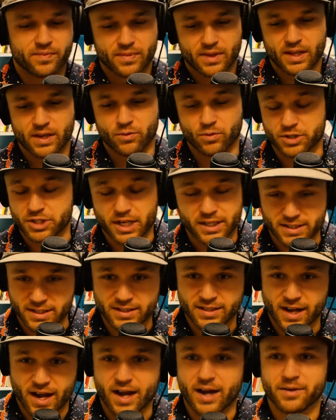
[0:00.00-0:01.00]
which I
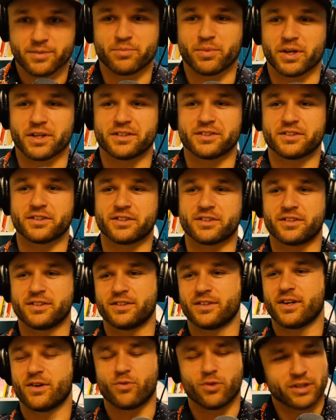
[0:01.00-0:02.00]
did not, but
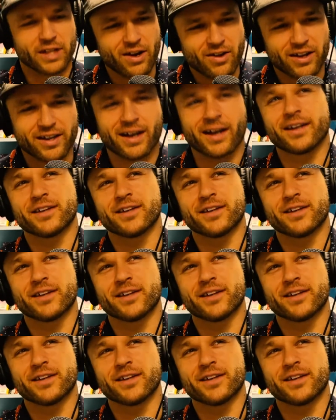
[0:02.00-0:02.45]
well, now I kind of